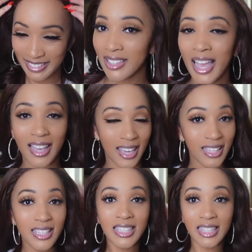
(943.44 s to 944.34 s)
like, it
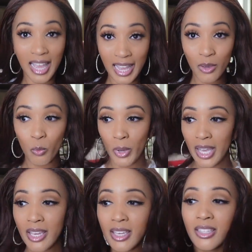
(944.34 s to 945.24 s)
is
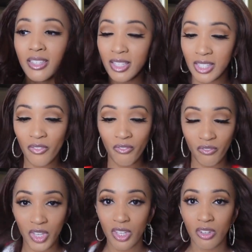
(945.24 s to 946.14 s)
lightweight. It doesn't
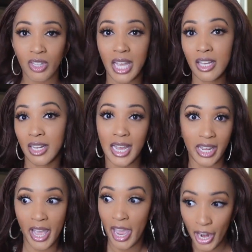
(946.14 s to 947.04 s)
feel like a lot
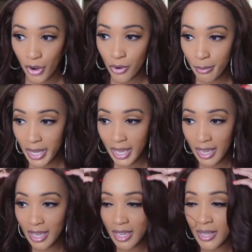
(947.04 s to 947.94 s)
of hair on my
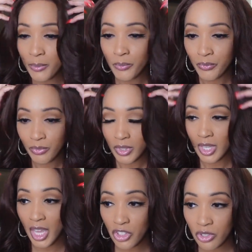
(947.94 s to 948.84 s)
head.
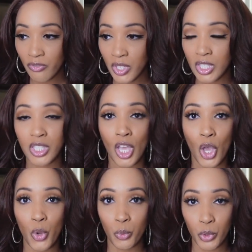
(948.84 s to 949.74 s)
It actually fits
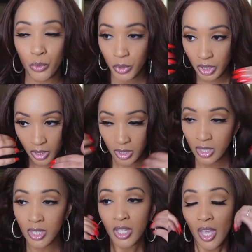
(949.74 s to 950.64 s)
really
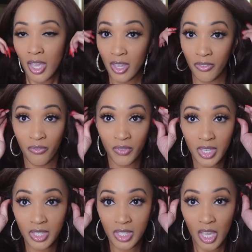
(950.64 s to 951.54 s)
good. It
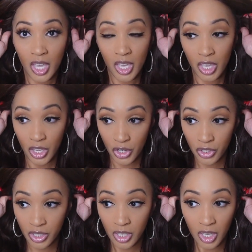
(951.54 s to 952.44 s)
fits
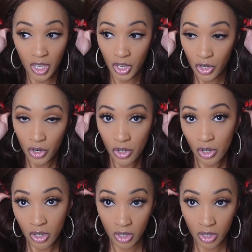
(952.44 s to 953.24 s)
ear to ear